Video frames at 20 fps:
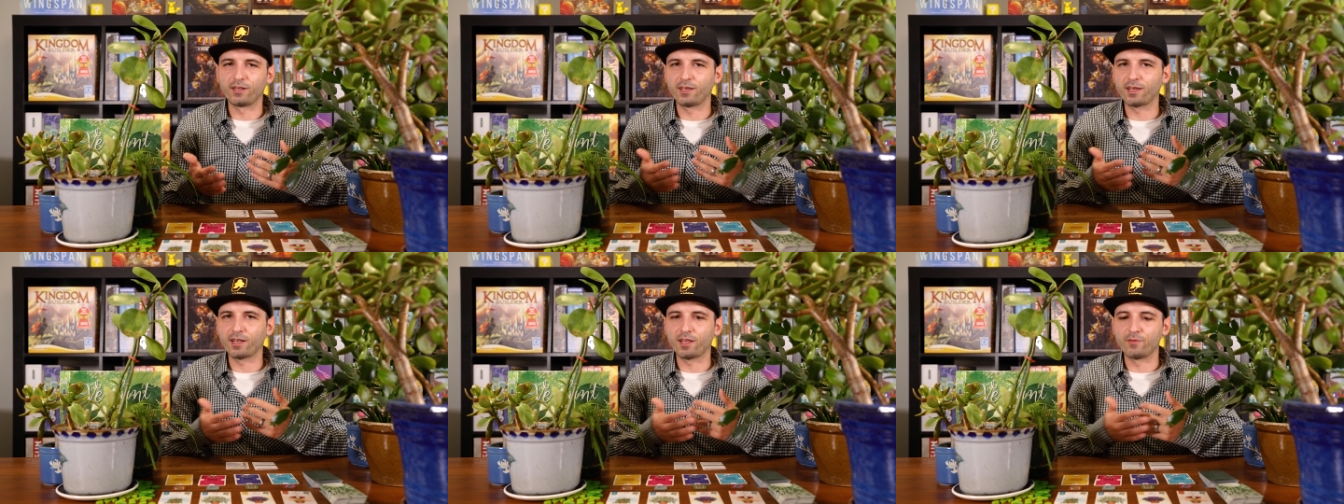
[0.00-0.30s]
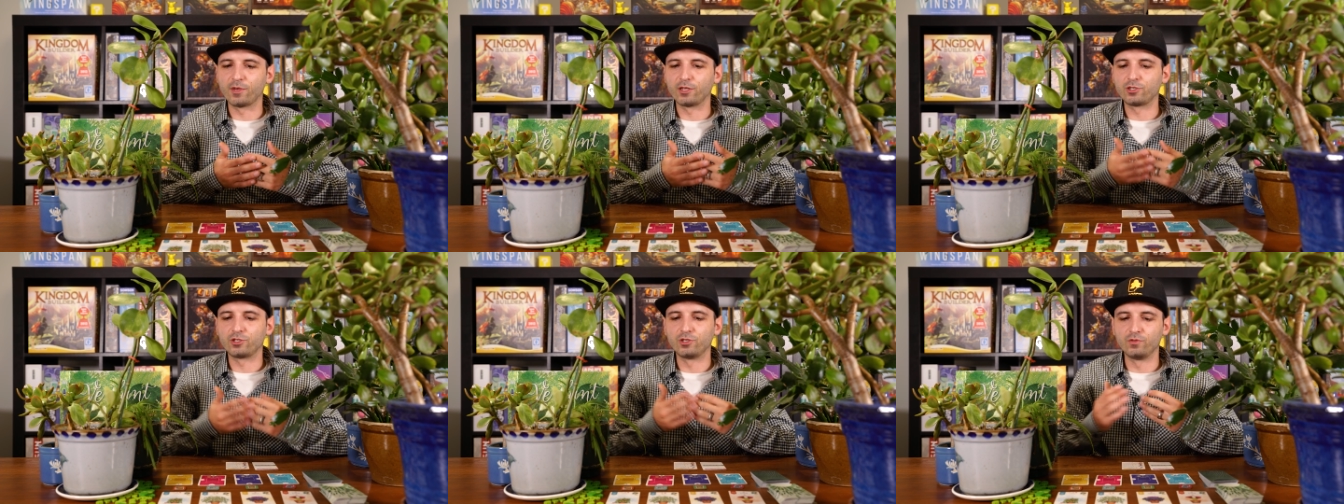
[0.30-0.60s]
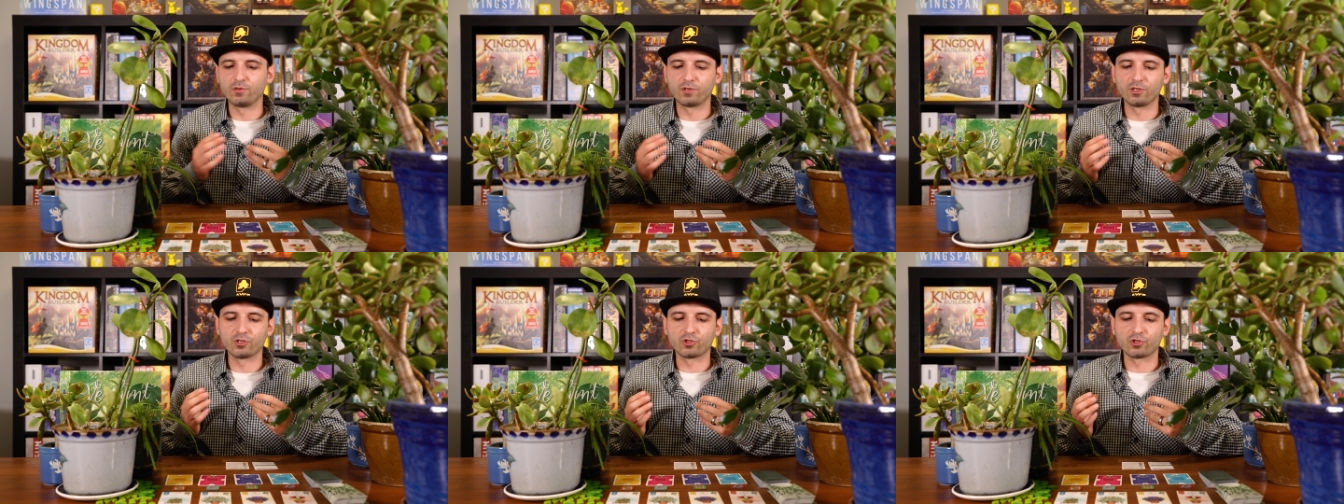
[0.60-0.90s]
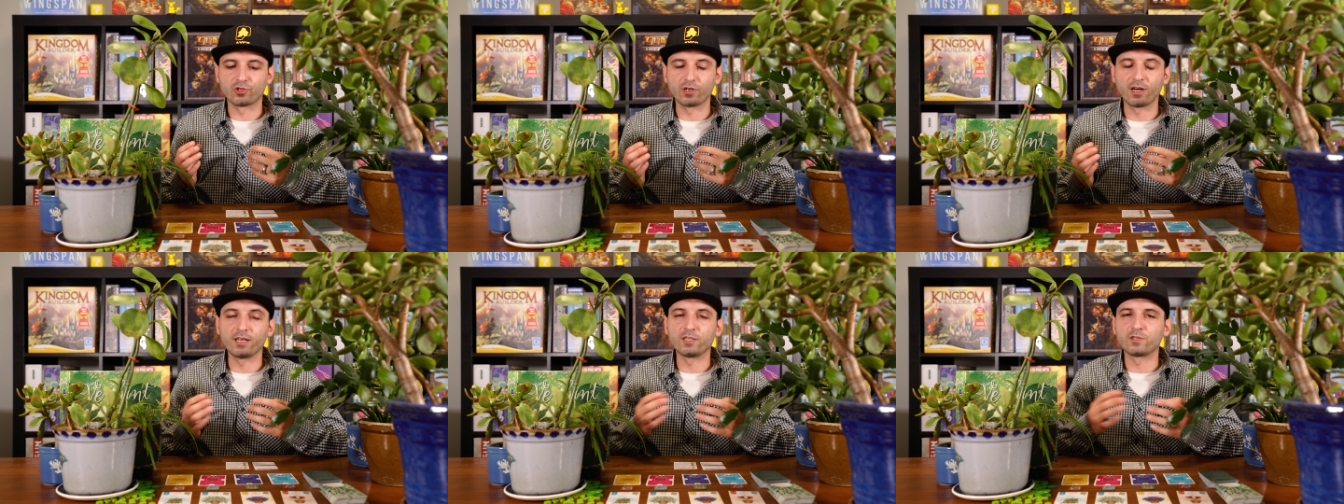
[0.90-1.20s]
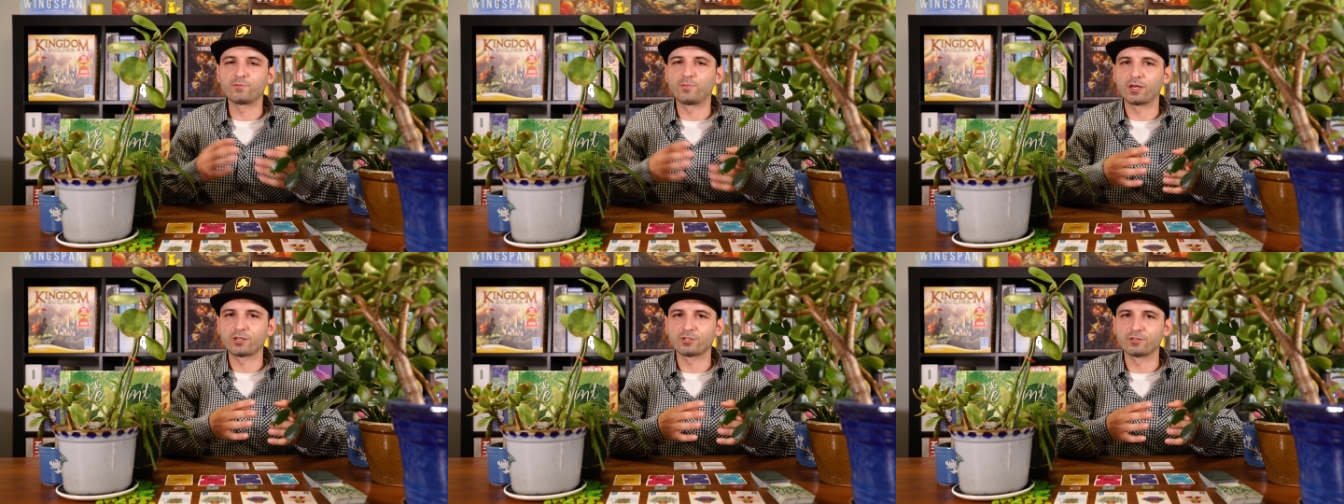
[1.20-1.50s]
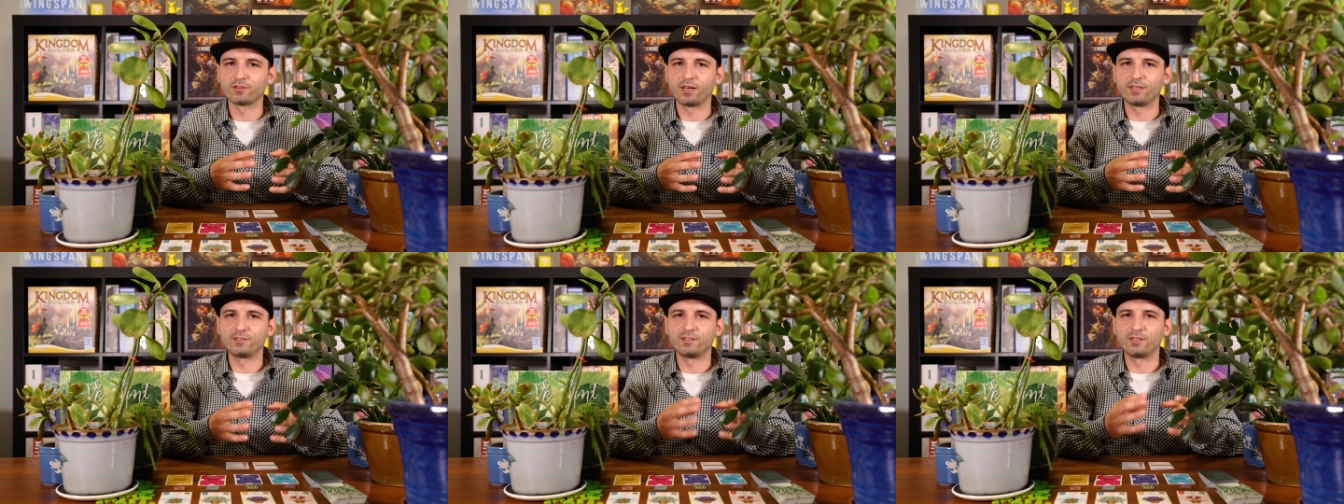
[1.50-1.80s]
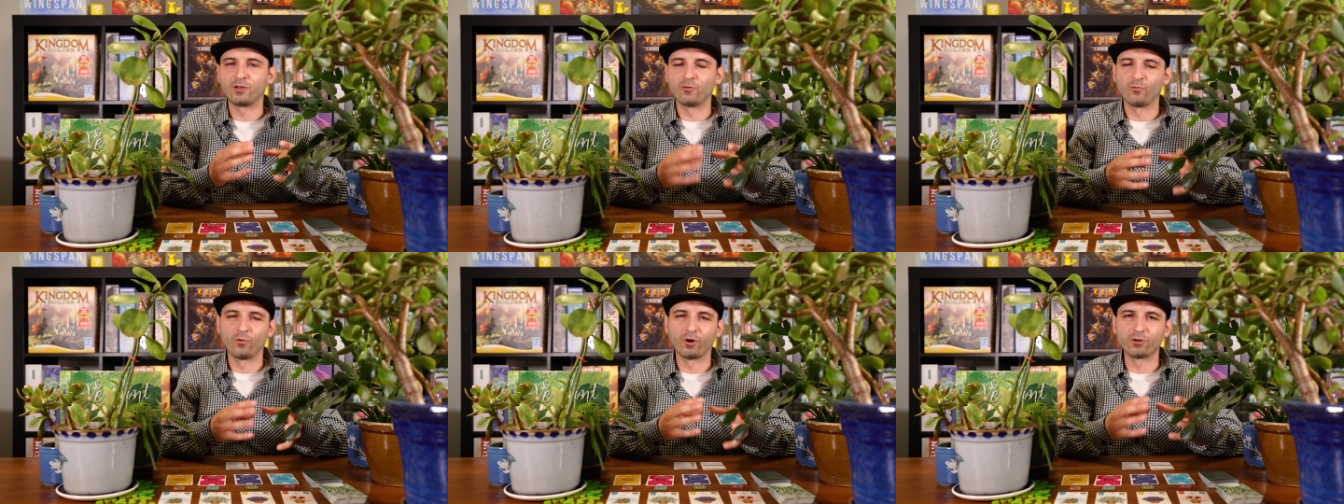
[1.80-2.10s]
Again, I mentioned you can try
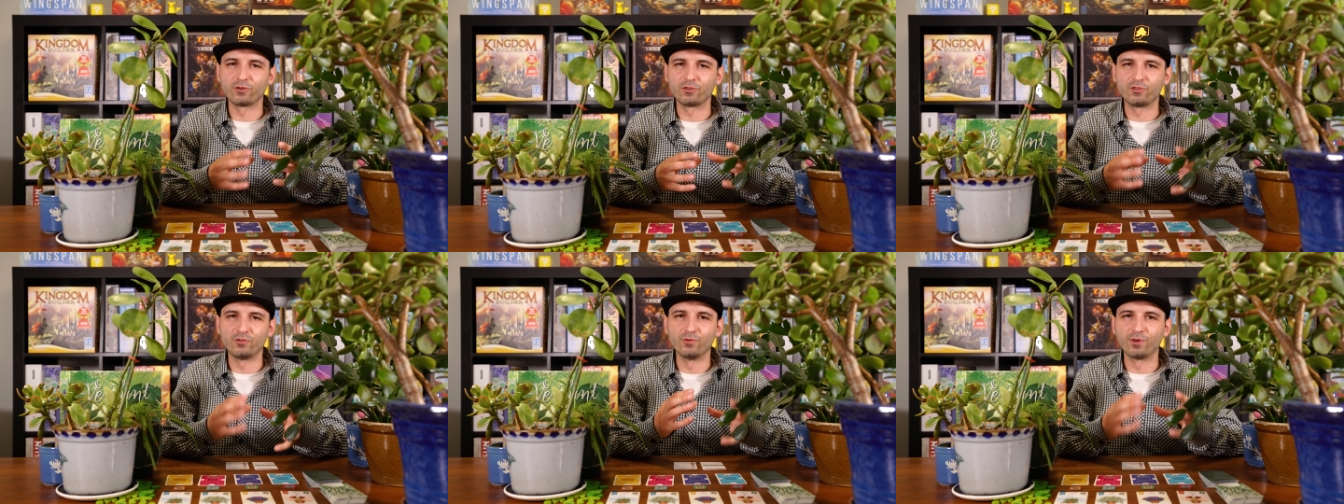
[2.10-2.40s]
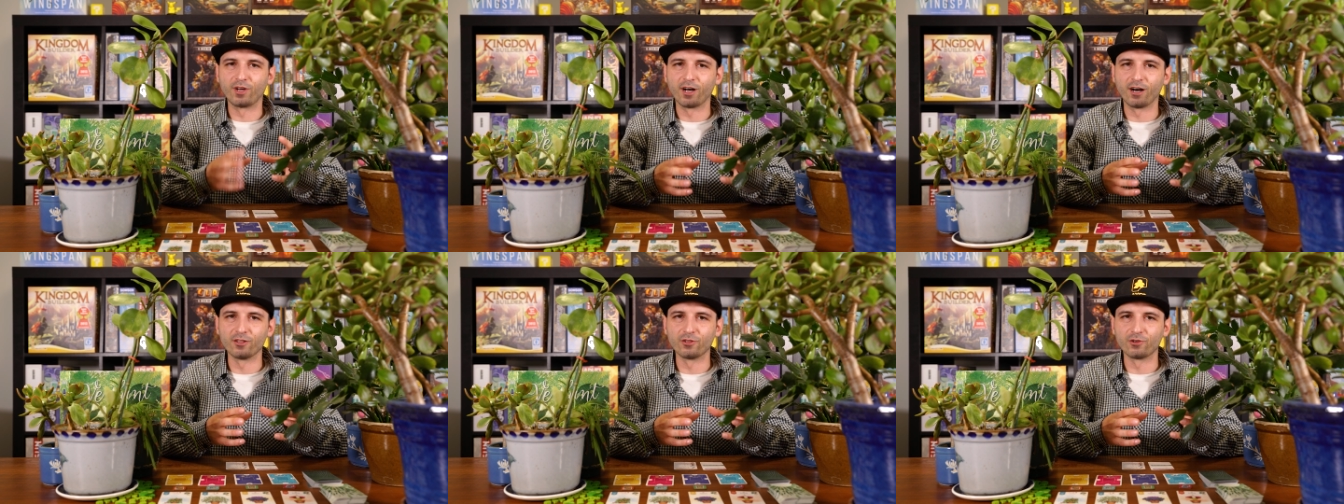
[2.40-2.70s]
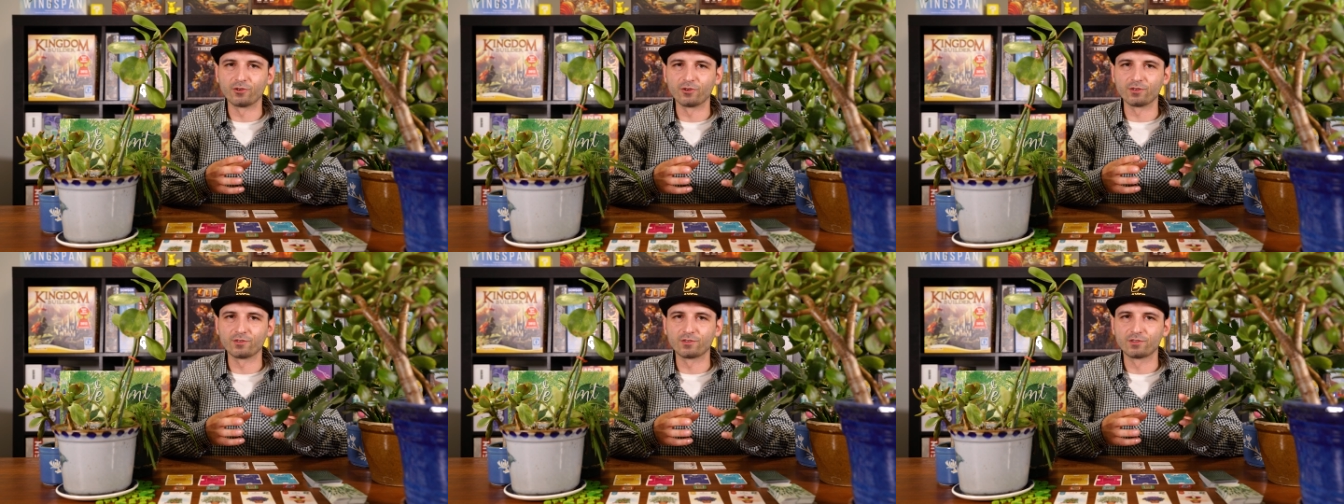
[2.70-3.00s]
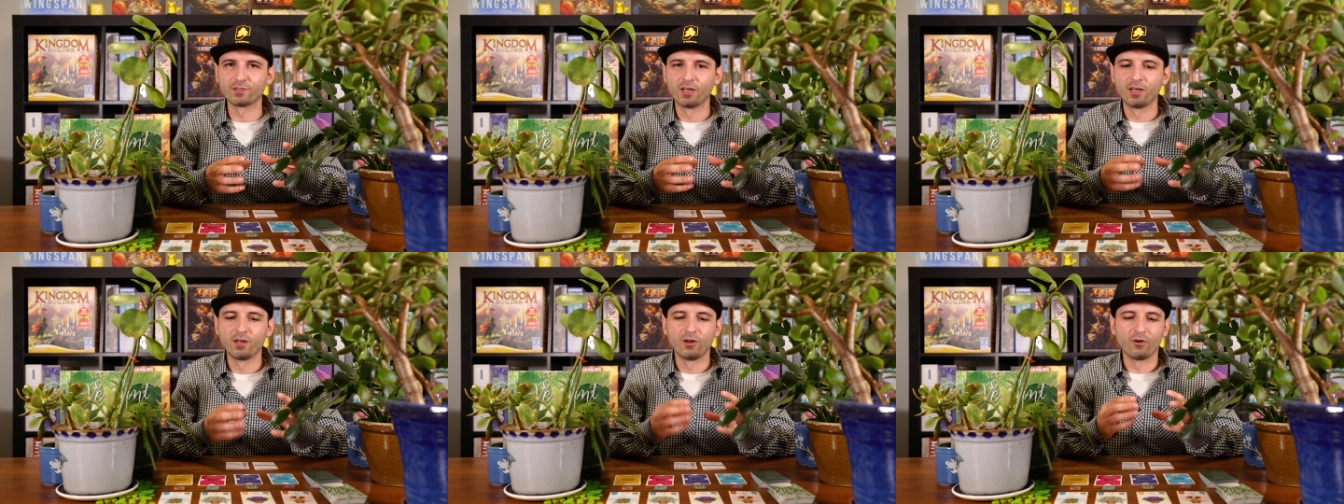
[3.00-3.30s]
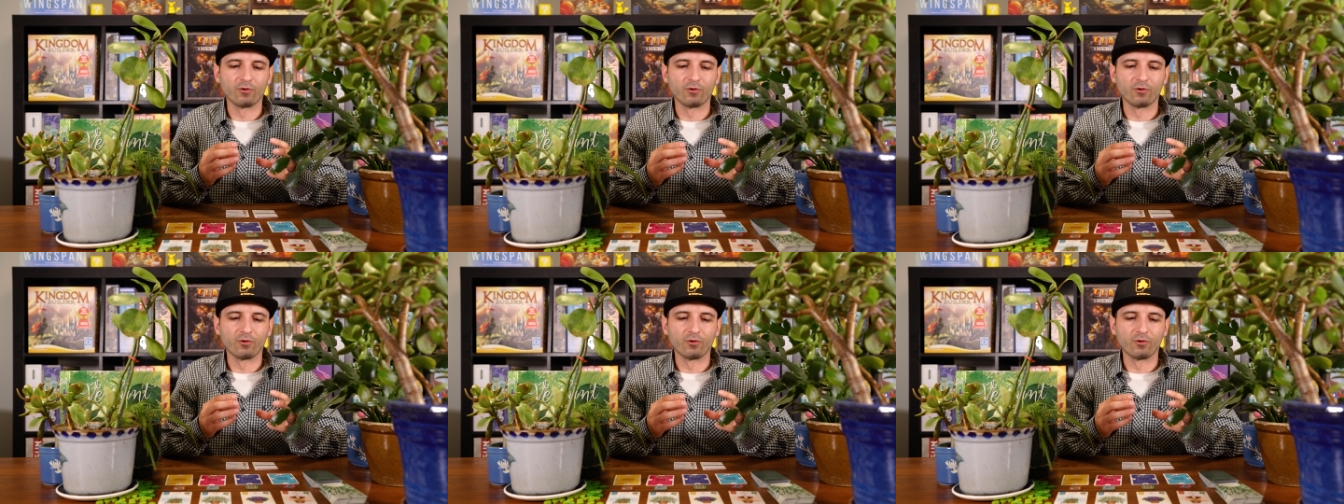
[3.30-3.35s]
specializing in 1 or 2 colors,